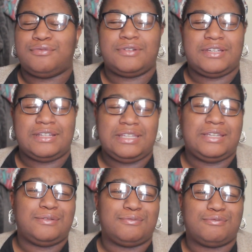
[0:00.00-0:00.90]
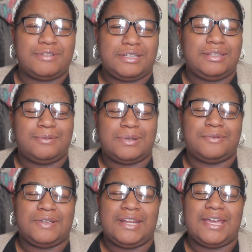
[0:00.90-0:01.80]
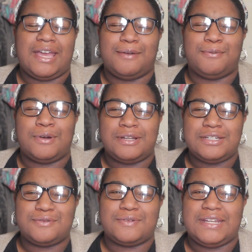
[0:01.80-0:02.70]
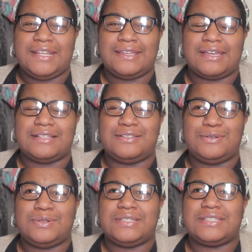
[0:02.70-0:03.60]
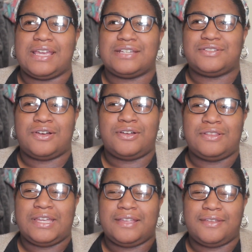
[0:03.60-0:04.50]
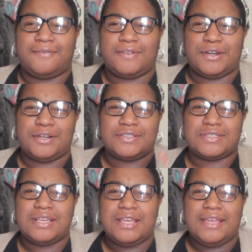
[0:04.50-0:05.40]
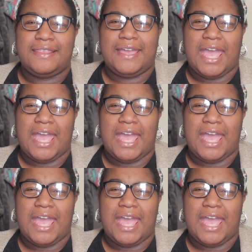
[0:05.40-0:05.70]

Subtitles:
really, really want to read it. I wanted to read it as soon as I saw like the first like